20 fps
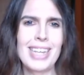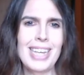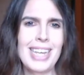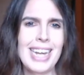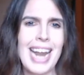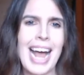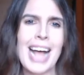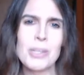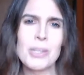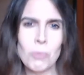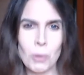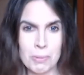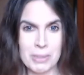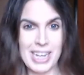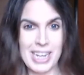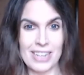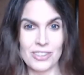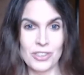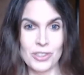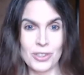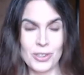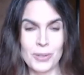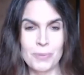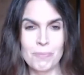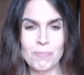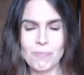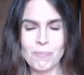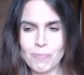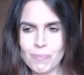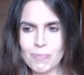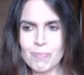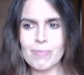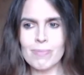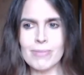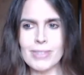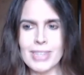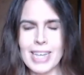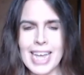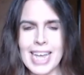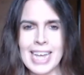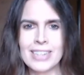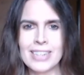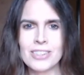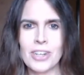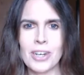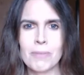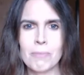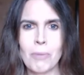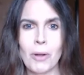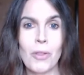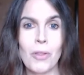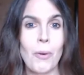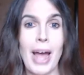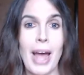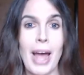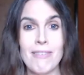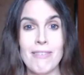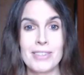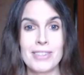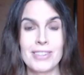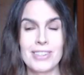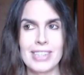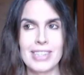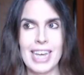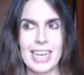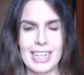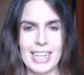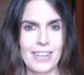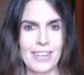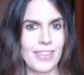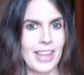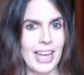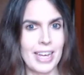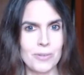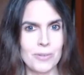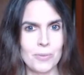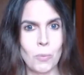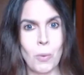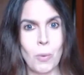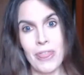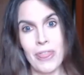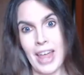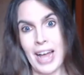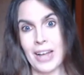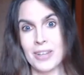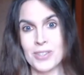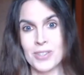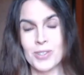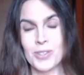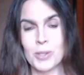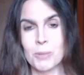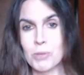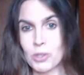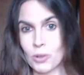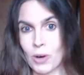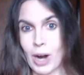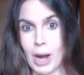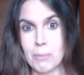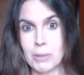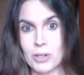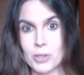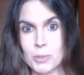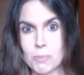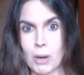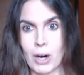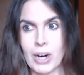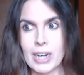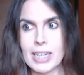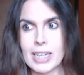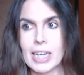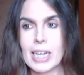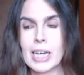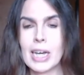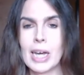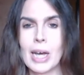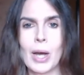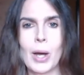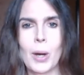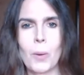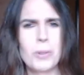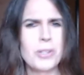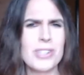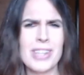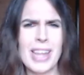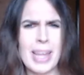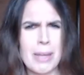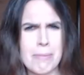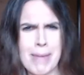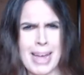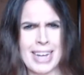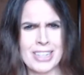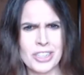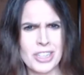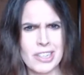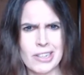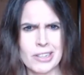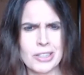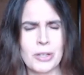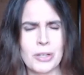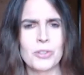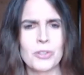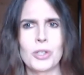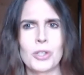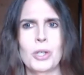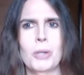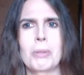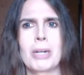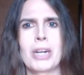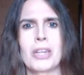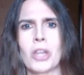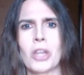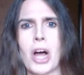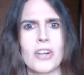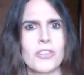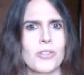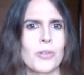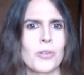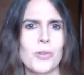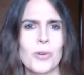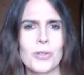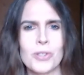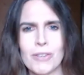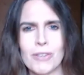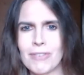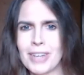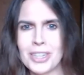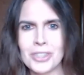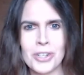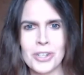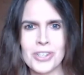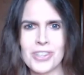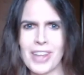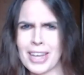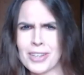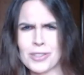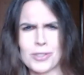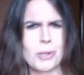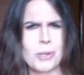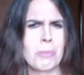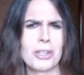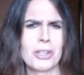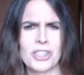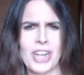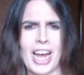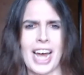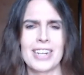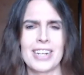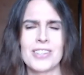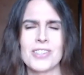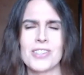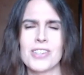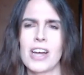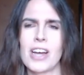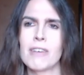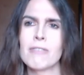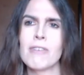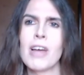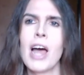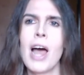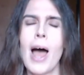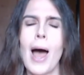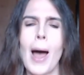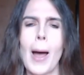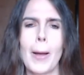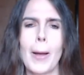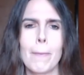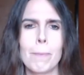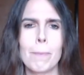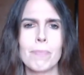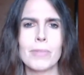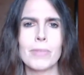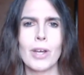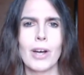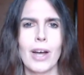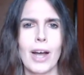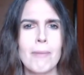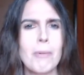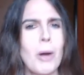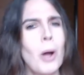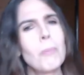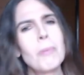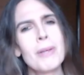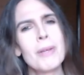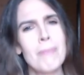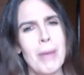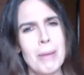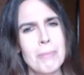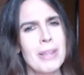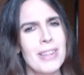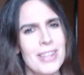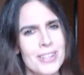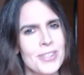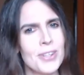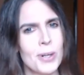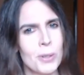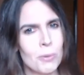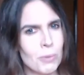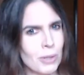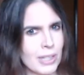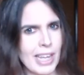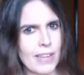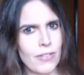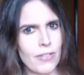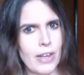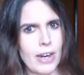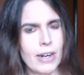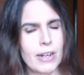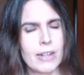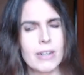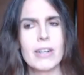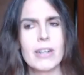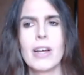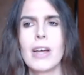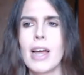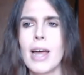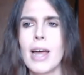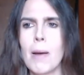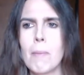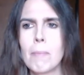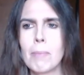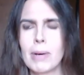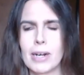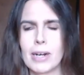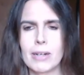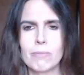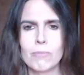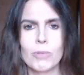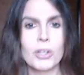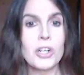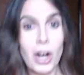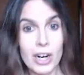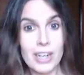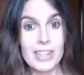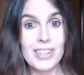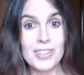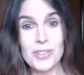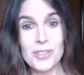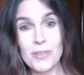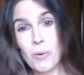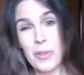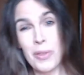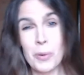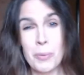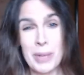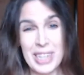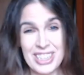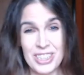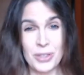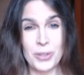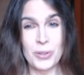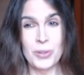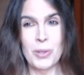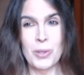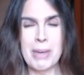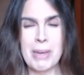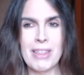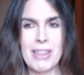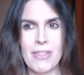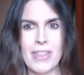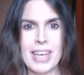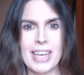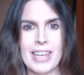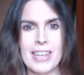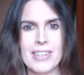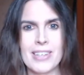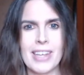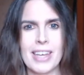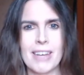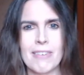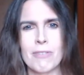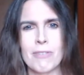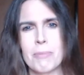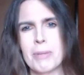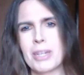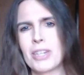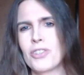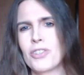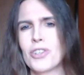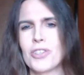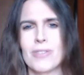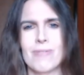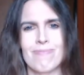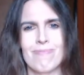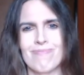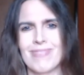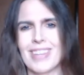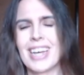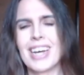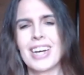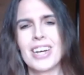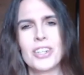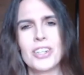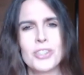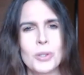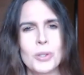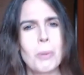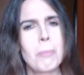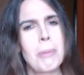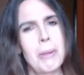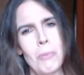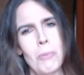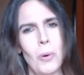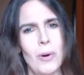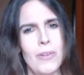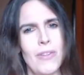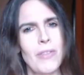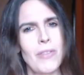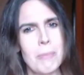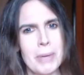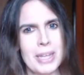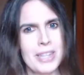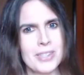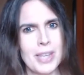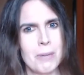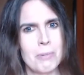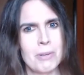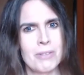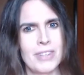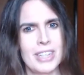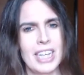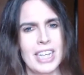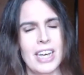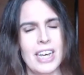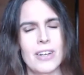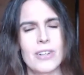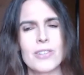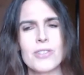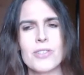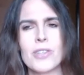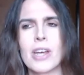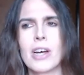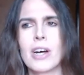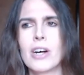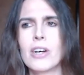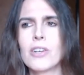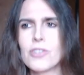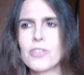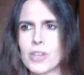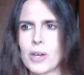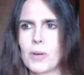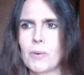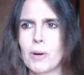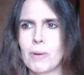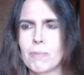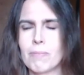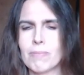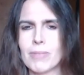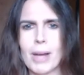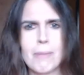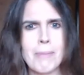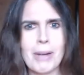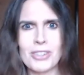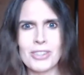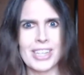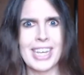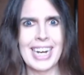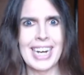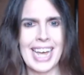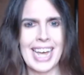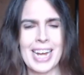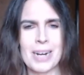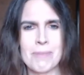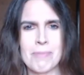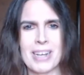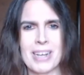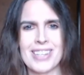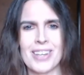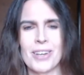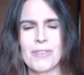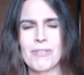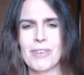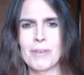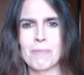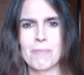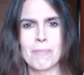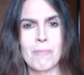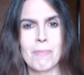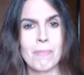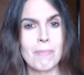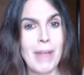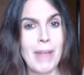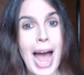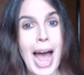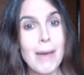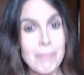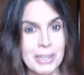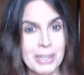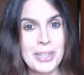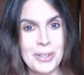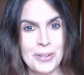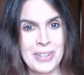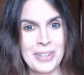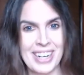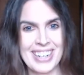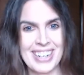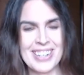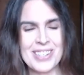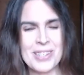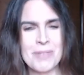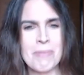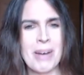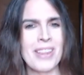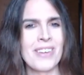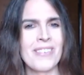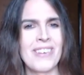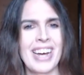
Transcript: it has more potential. And um, although I haven't yet hit that 1,000 subscribers mark, which is like magic on YouTube. It unlocks all sorts of features like super chat and stuff. Um, I'm hoping maybe this year we'll get there. But um, regardless of whether we do, the main thing is like for me to just do a bit more than the Beat Saber videos. So um, I'm actually getting ahead of myself. Um, Happy New Year's, by the